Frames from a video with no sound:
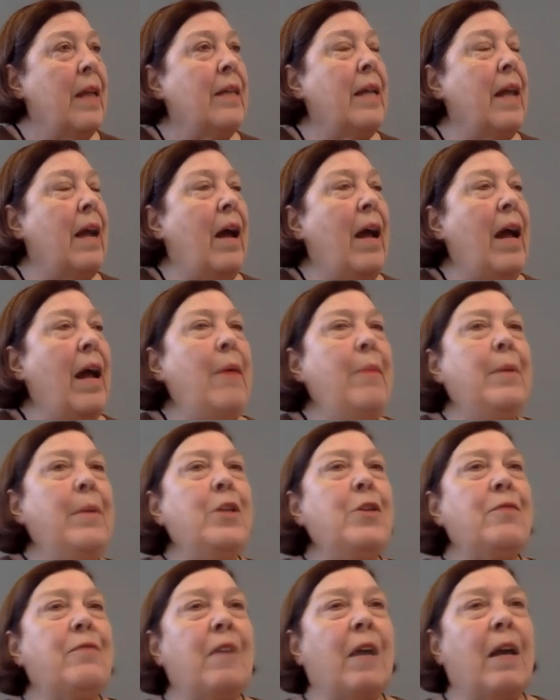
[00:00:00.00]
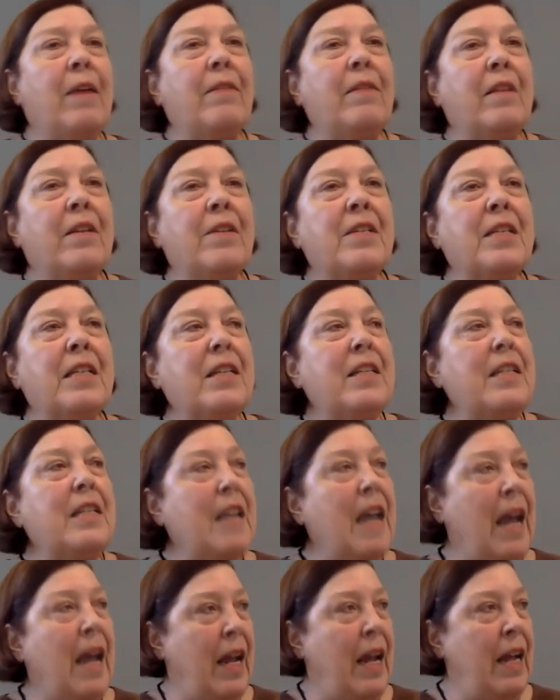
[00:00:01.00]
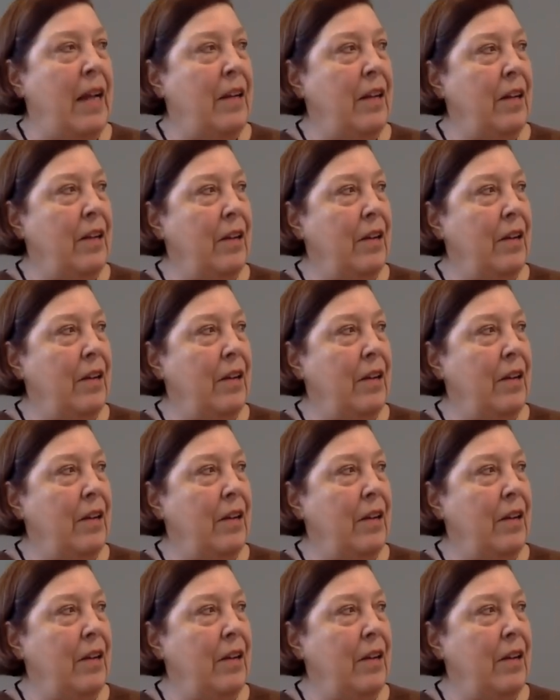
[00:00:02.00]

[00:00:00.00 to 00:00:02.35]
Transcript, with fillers: Now, how much faith does it take